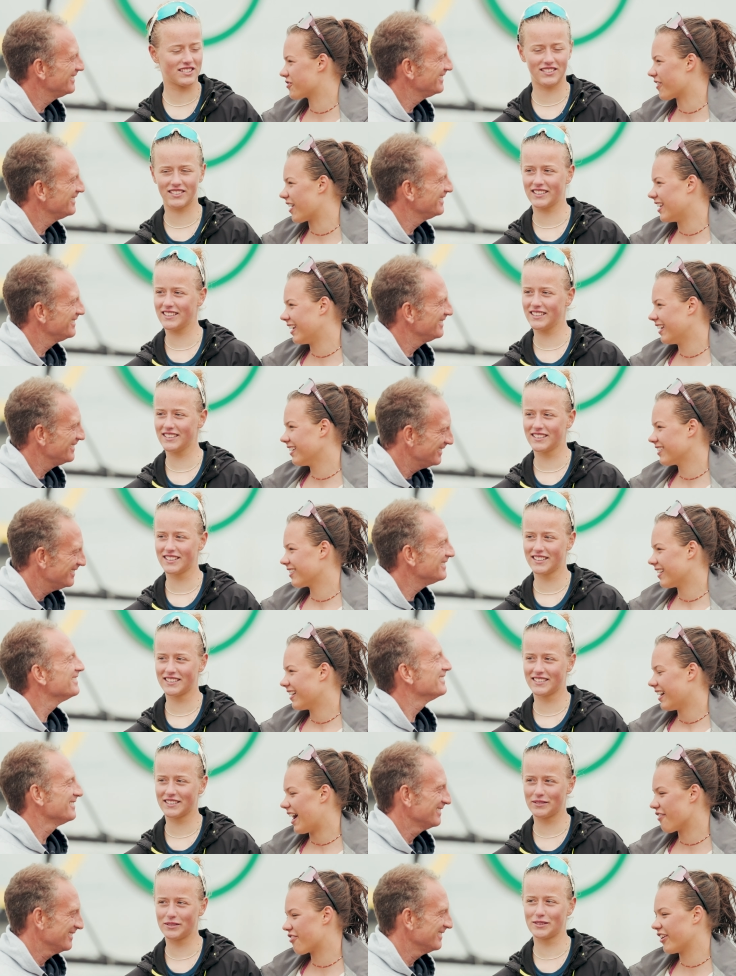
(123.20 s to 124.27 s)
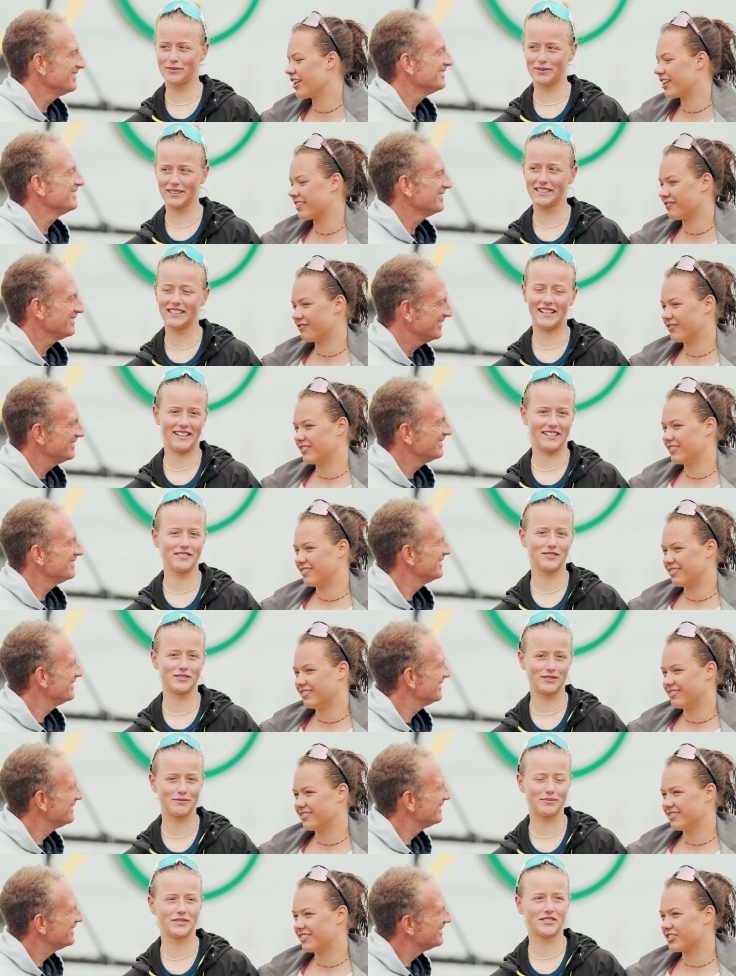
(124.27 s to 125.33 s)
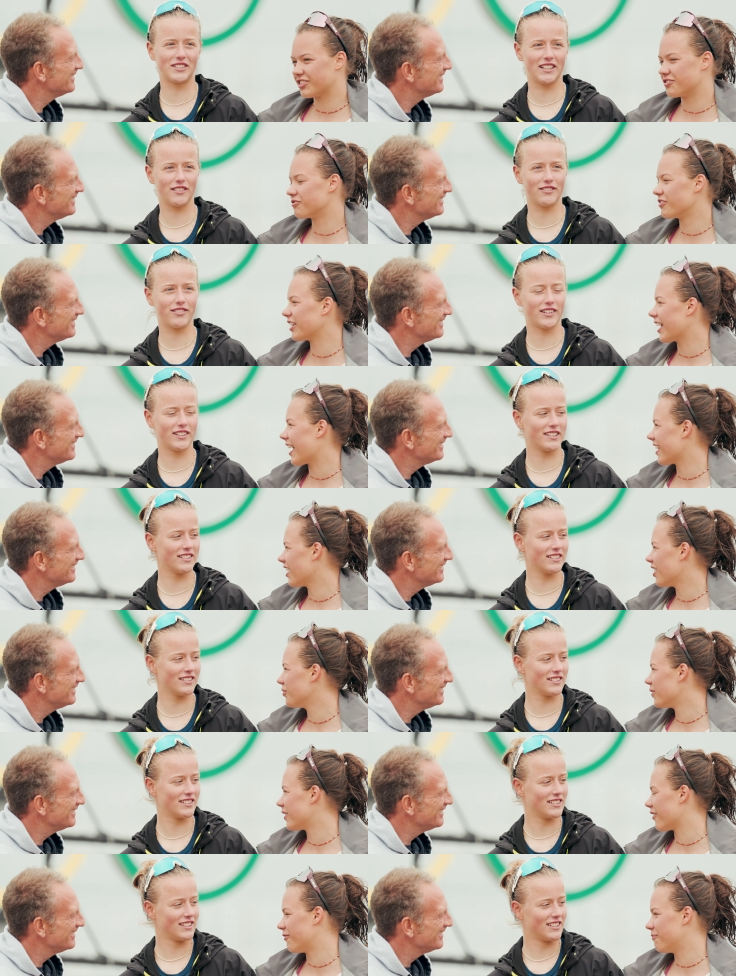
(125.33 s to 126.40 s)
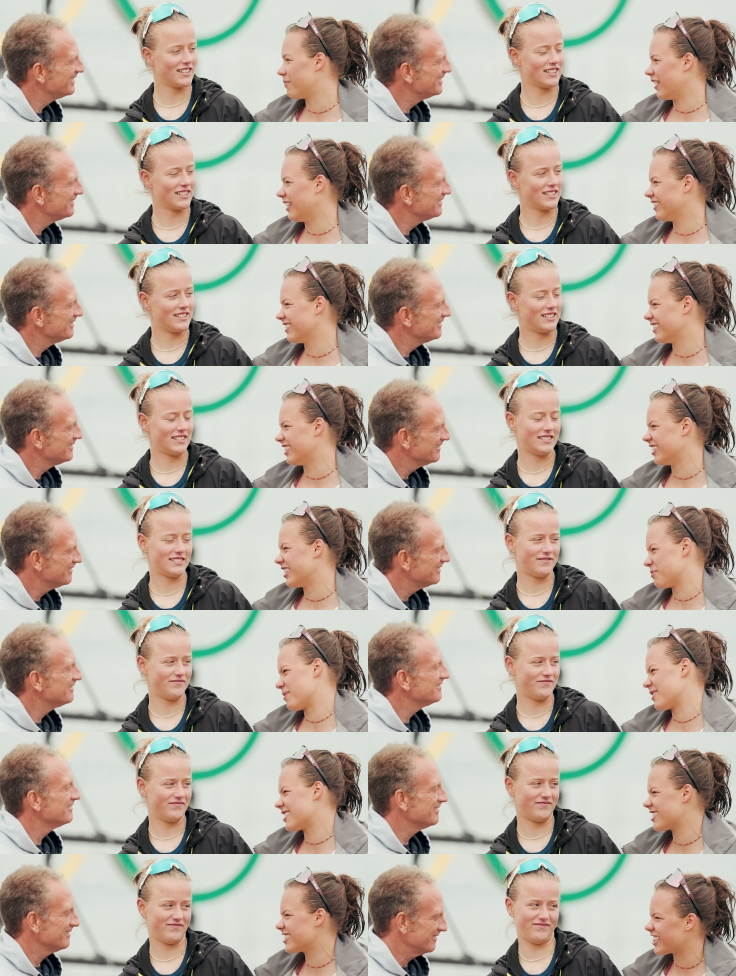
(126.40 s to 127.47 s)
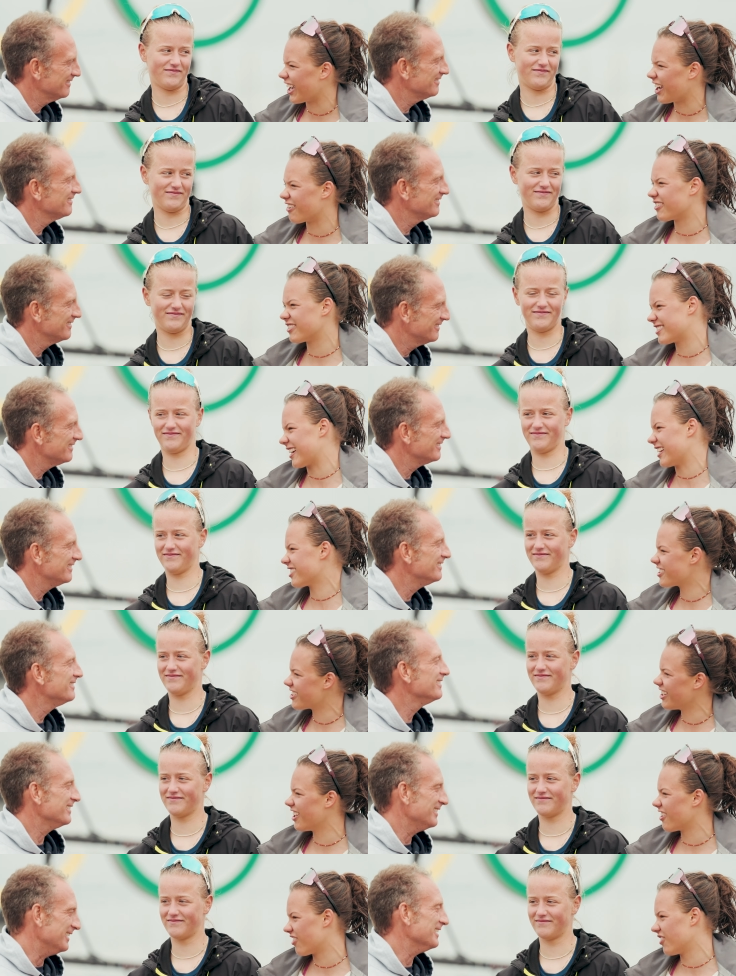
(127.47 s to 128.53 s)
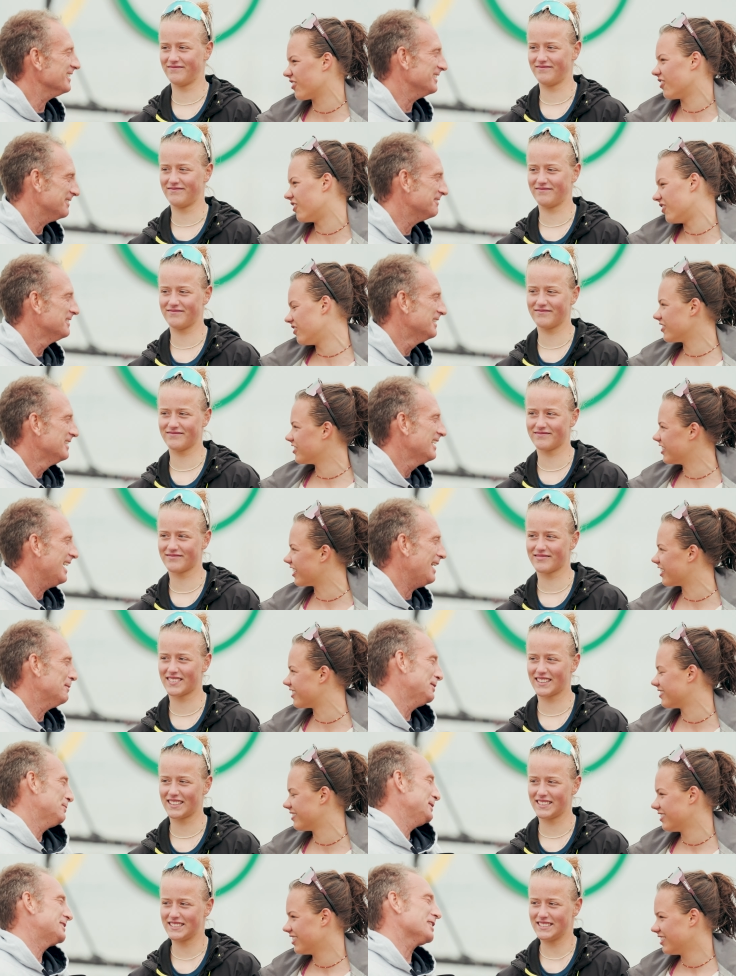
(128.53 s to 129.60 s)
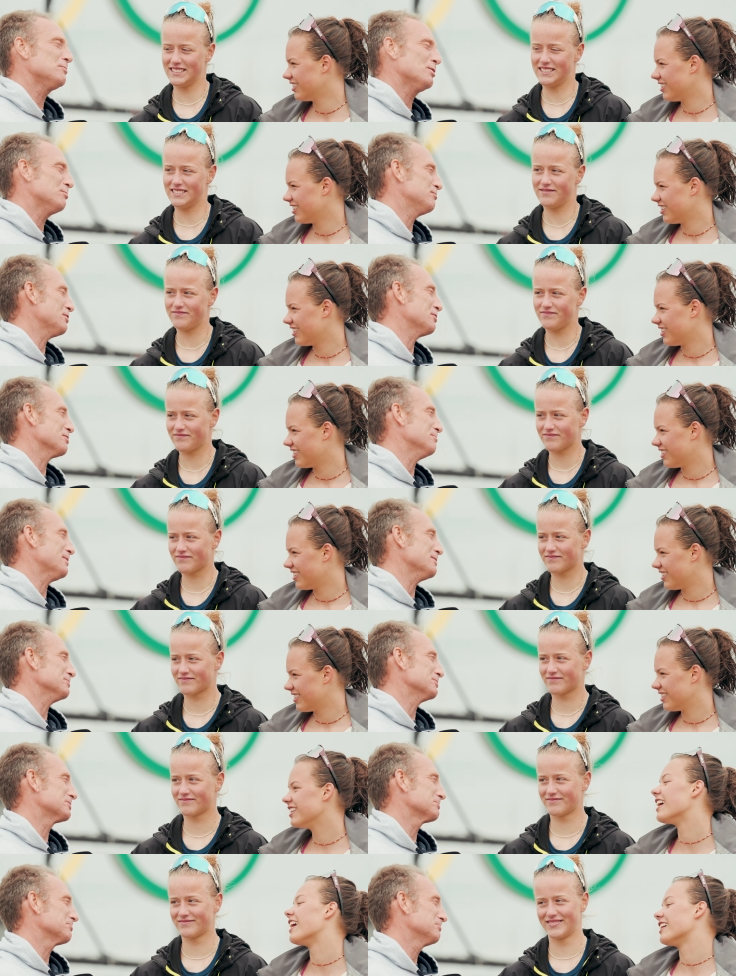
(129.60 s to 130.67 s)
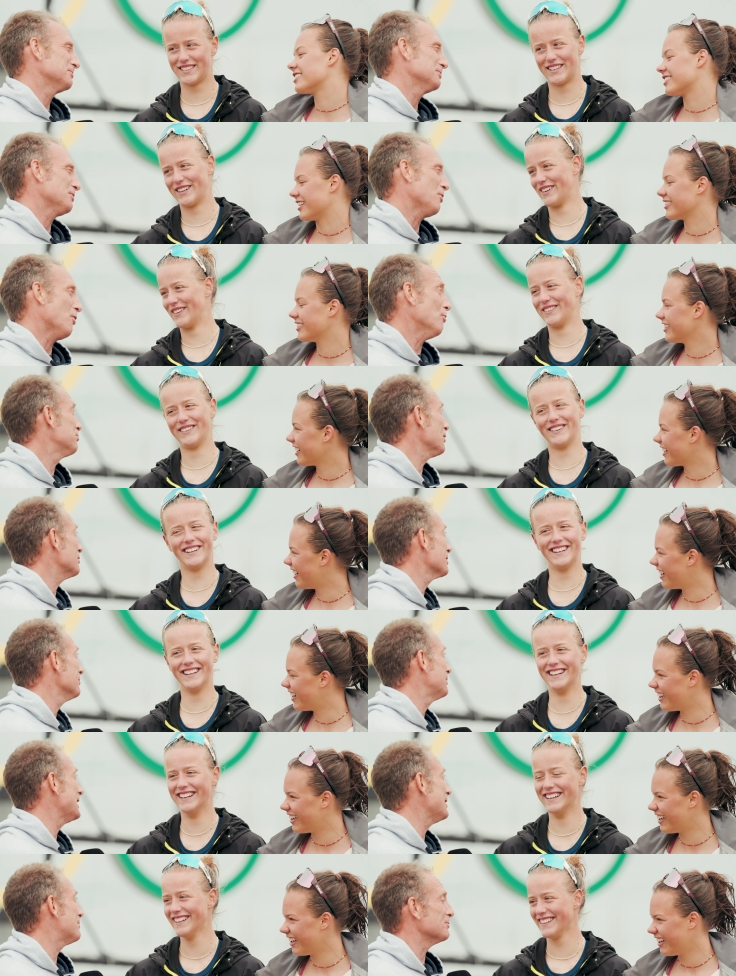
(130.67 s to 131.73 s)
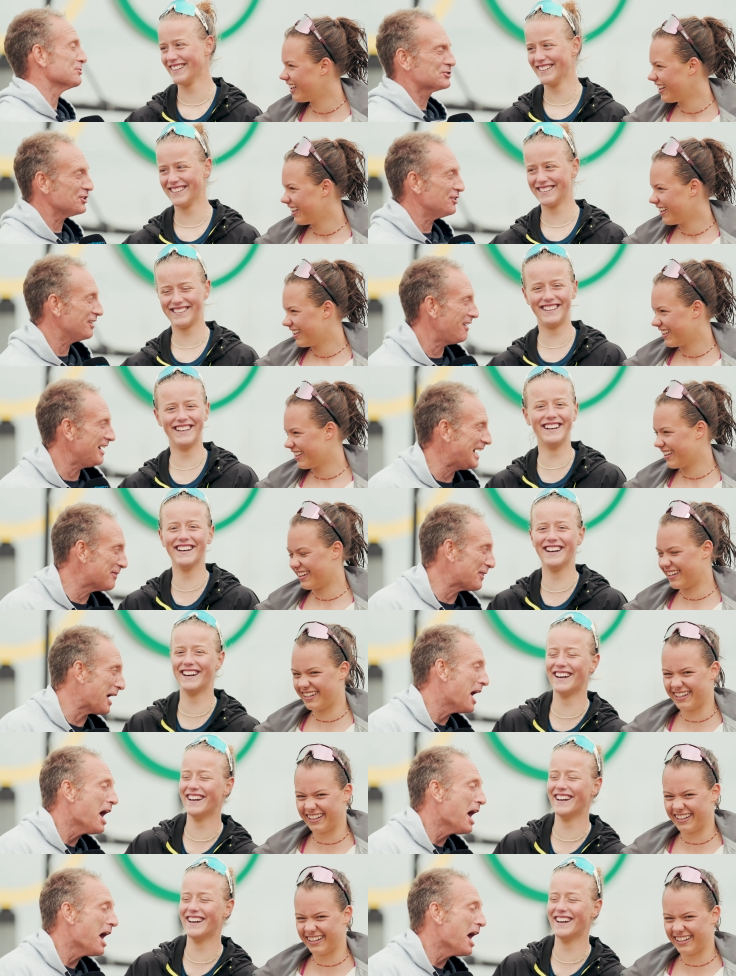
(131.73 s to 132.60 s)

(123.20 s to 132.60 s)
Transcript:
Speaker 1: training I we've think been, yeah, we've been really. Jurigata would have been a little bit scary, sketchy and yeah. all.
Speaker 2: Yeah. And we, we don't want broken boats. Yeah, no. Or broken people. Sorry, I had that